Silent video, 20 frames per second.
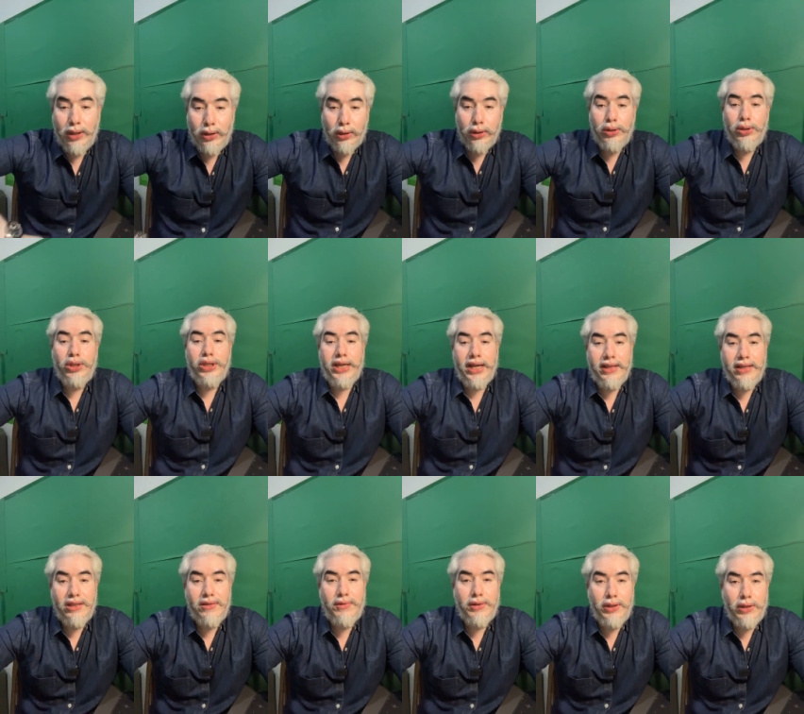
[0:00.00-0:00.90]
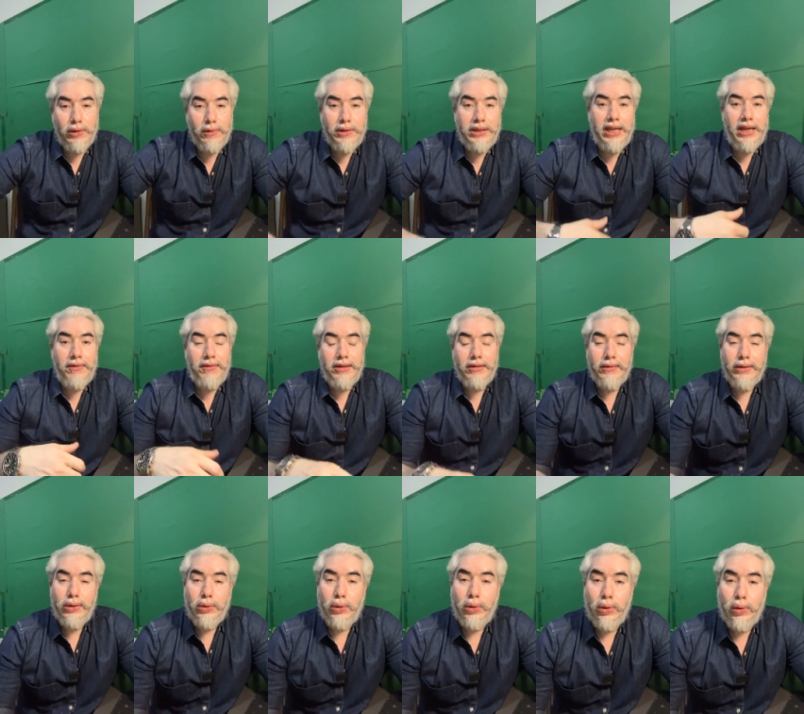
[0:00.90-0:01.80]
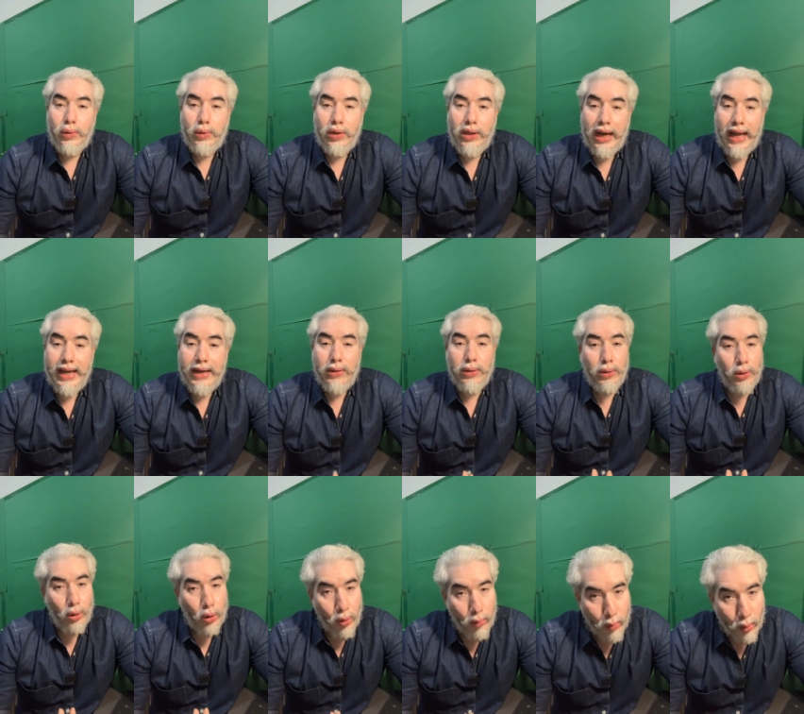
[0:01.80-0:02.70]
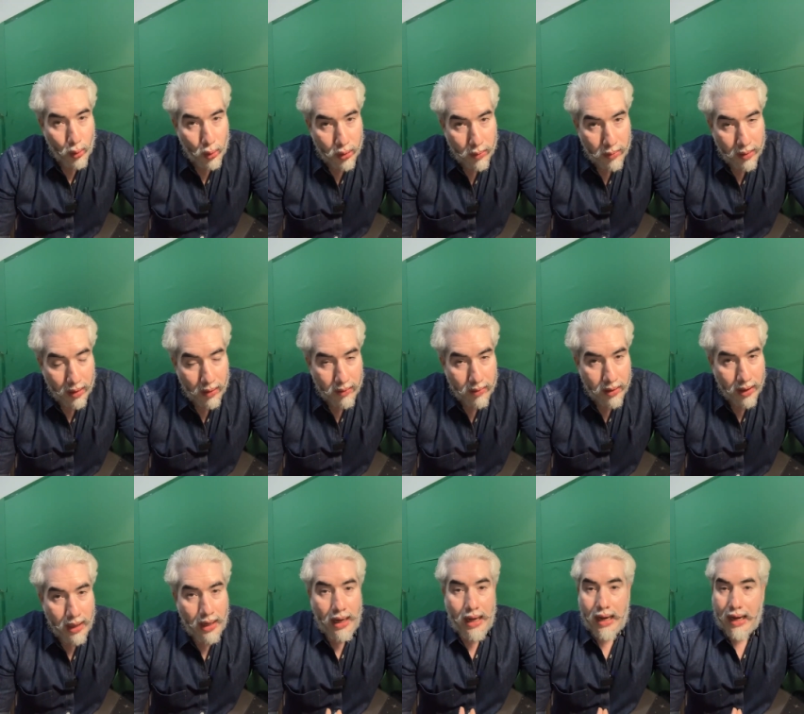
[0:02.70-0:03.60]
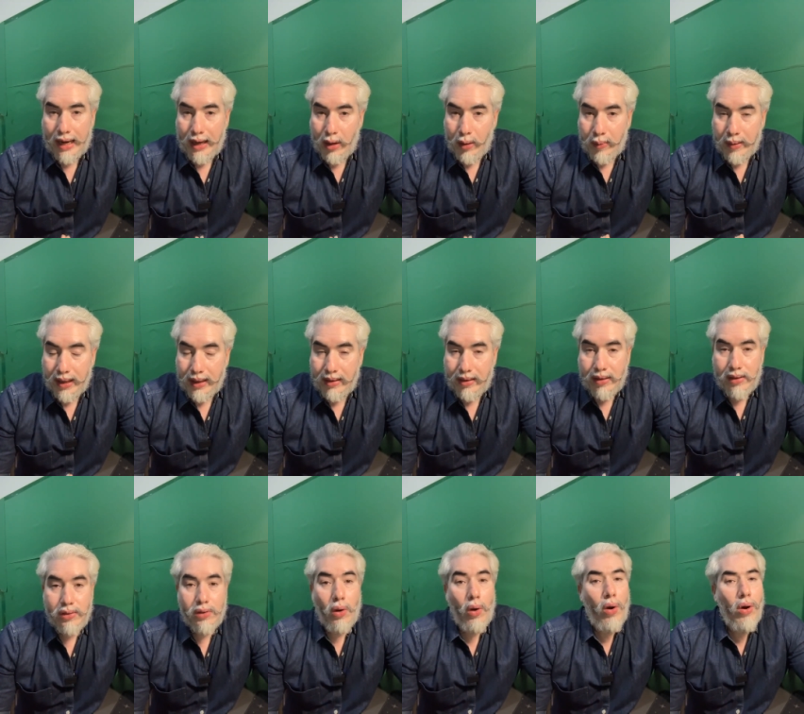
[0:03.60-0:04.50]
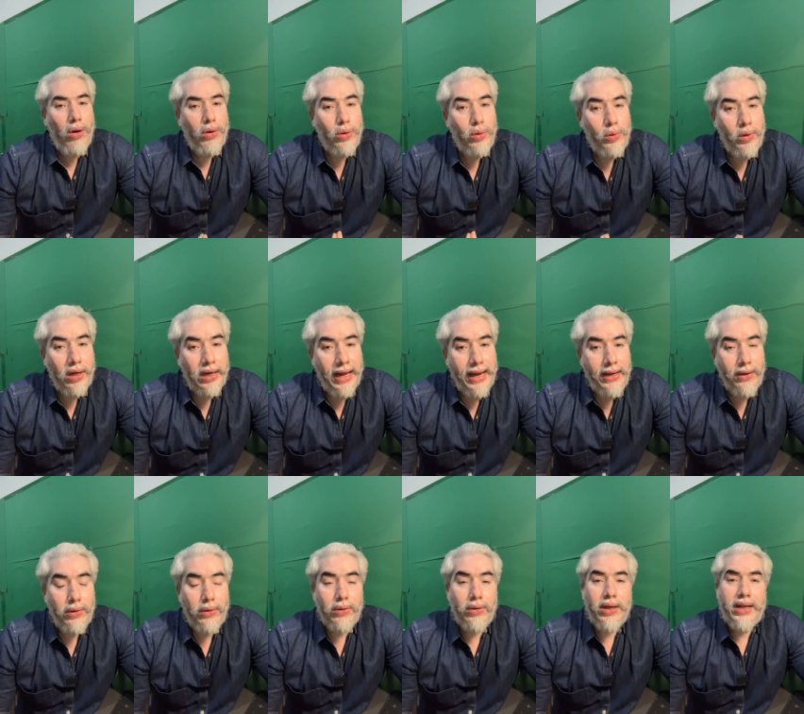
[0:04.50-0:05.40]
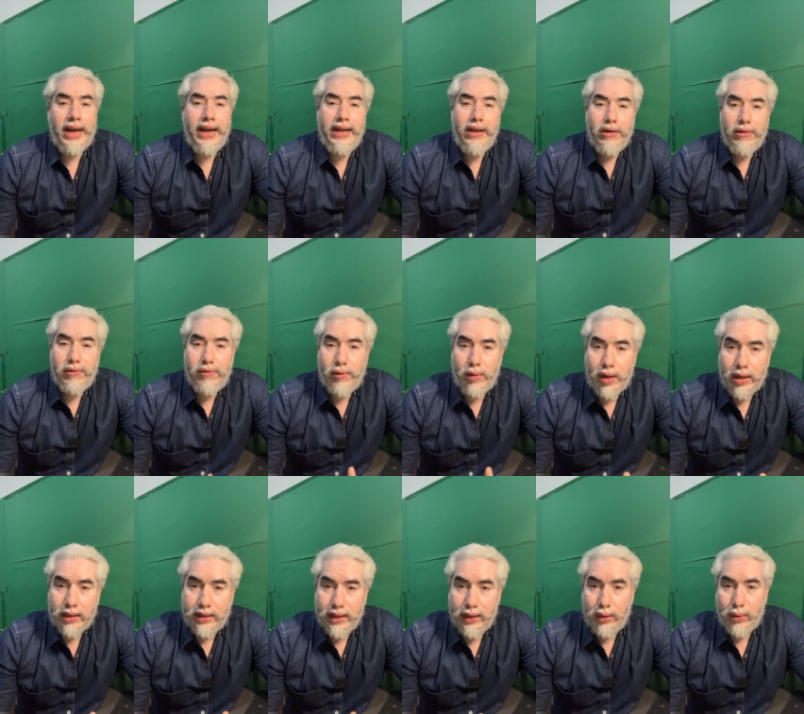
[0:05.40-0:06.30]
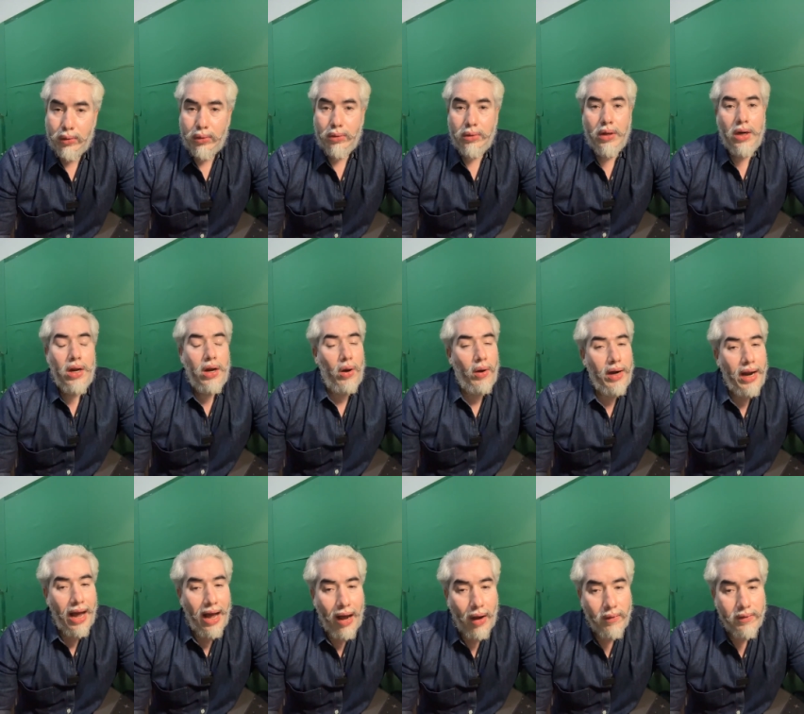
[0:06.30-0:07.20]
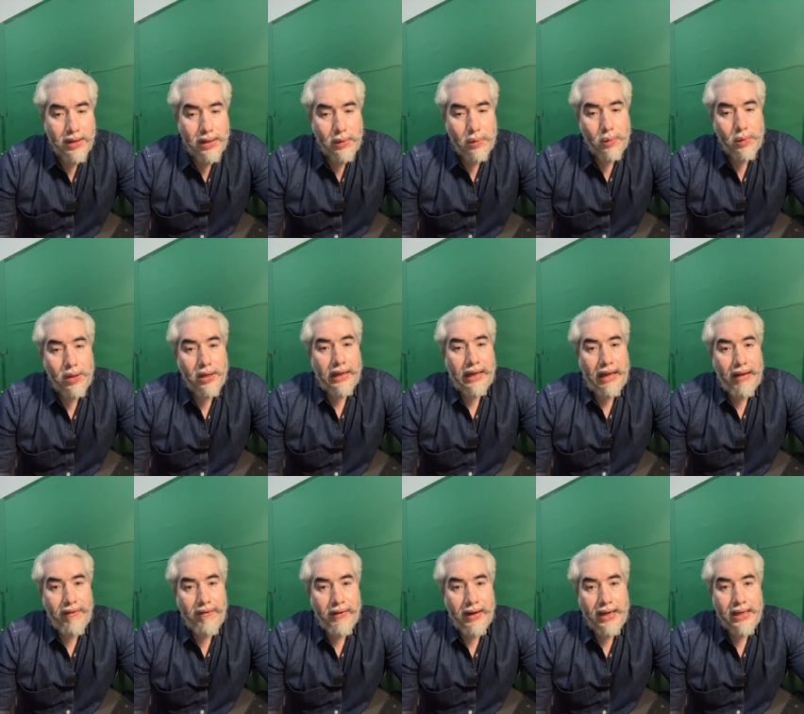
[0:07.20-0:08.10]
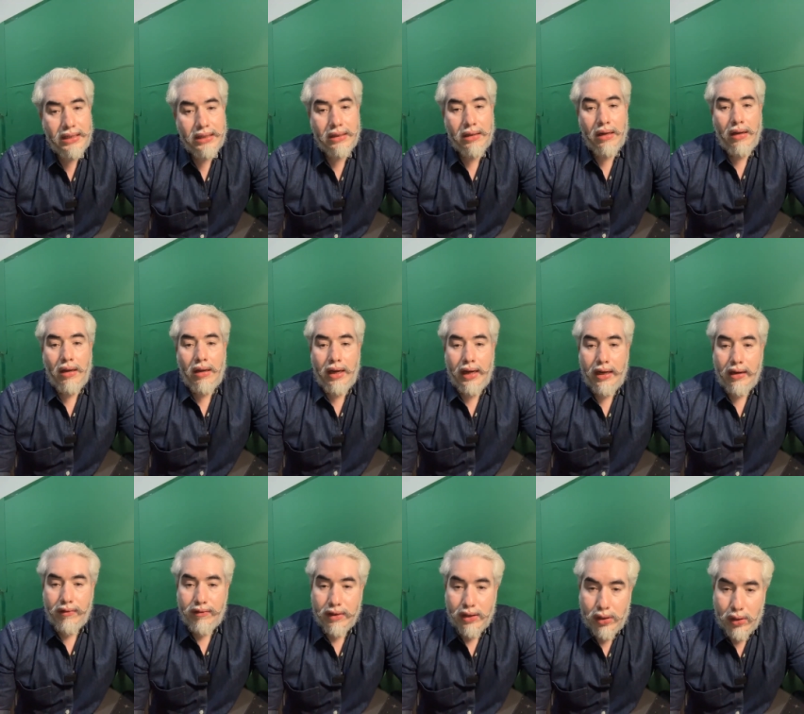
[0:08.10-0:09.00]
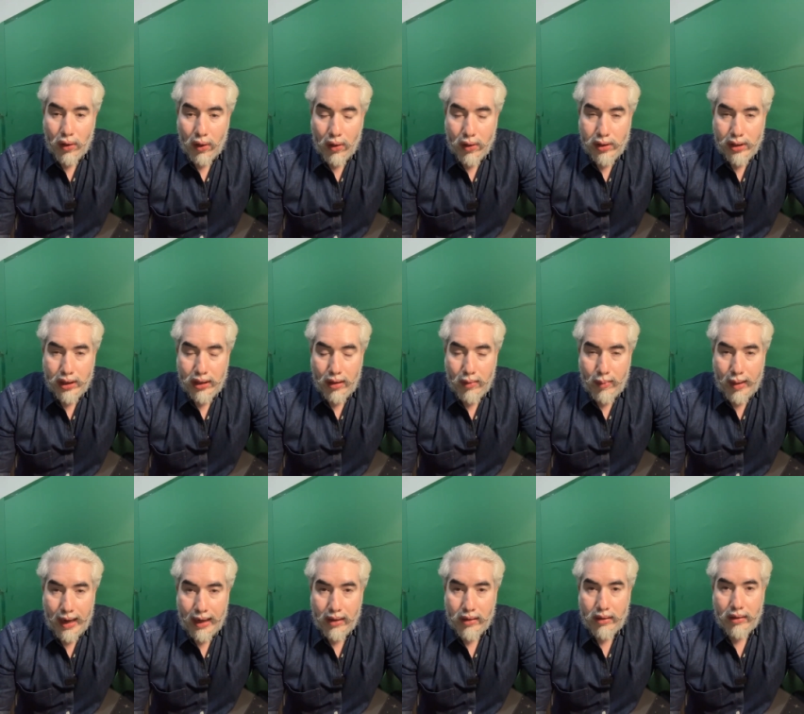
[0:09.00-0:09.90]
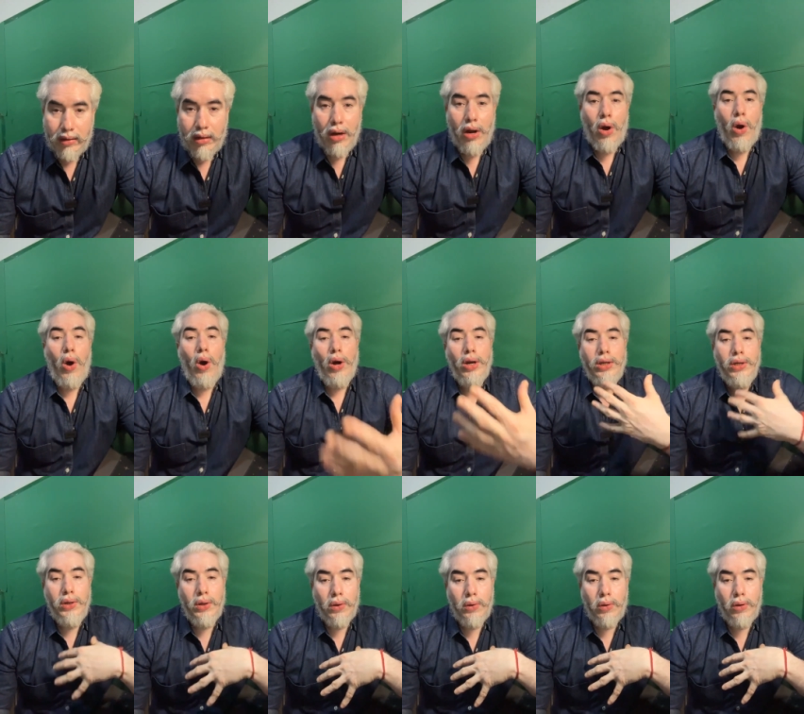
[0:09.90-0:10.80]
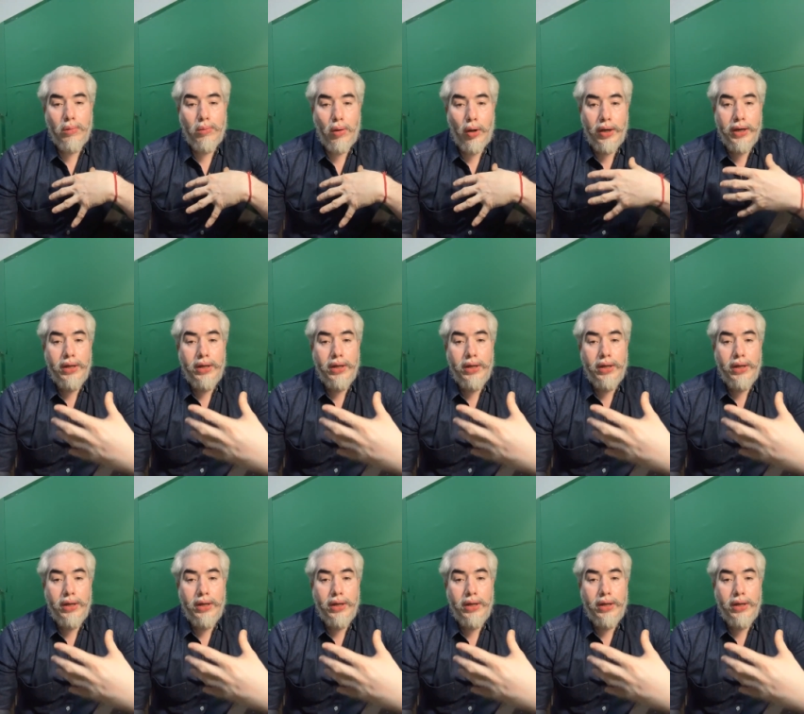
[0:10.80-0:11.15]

make sure you share this video with everyone who would like to know more about chiropractors or who would like to know the kind of work they do or how this work affects in a physiological manner on your own